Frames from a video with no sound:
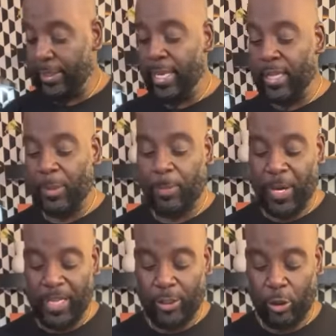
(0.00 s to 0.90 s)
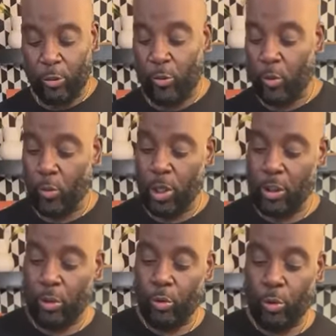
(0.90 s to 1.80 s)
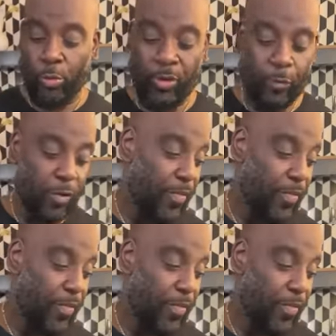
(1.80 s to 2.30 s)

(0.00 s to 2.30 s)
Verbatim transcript: six piece you one, two, three, four,